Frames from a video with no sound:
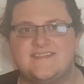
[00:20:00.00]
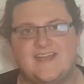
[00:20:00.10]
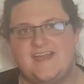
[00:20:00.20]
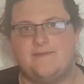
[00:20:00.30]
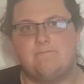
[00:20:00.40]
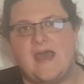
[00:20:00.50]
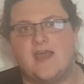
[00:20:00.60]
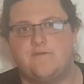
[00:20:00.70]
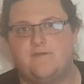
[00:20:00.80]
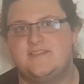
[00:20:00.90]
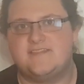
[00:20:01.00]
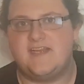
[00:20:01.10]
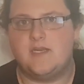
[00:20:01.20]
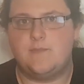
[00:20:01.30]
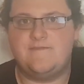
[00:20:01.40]
late back for his
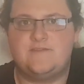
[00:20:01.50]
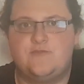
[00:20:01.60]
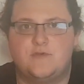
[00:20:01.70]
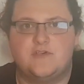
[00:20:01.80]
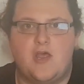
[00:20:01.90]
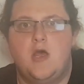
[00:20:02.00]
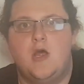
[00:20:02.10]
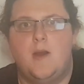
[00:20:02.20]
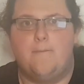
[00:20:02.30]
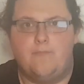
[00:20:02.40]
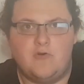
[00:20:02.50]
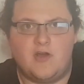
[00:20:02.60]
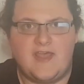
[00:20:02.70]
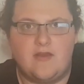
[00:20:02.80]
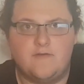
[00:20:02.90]
dinner with his daughter.
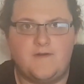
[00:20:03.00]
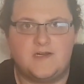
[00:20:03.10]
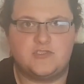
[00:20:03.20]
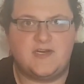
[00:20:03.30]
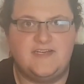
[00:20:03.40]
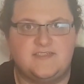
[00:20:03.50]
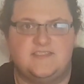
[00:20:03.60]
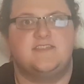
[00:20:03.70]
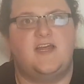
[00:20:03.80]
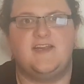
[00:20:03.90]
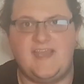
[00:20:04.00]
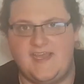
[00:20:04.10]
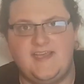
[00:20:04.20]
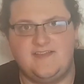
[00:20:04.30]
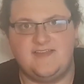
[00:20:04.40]
Brock, out of frustration, has started
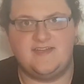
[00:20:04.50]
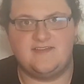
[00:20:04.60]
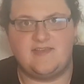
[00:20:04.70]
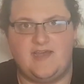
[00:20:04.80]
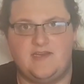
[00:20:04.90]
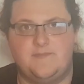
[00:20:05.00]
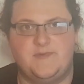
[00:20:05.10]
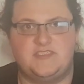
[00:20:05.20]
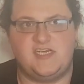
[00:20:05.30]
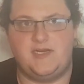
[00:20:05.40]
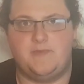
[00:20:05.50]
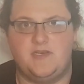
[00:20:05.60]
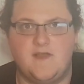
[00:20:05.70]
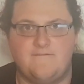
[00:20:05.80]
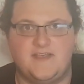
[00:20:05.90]
kicking the inside of the machine, but
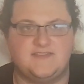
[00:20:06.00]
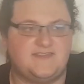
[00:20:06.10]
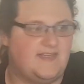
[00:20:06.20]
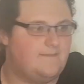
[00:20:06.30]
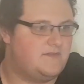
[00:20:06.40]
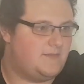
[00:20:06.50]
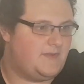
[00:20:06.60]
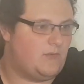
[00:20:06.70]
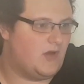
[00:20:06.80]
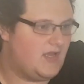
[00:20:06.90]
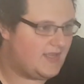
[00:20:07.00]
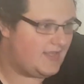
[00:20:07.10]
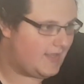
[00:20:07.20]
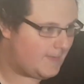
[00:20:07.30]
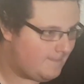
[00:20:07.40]
nothing seems to be working.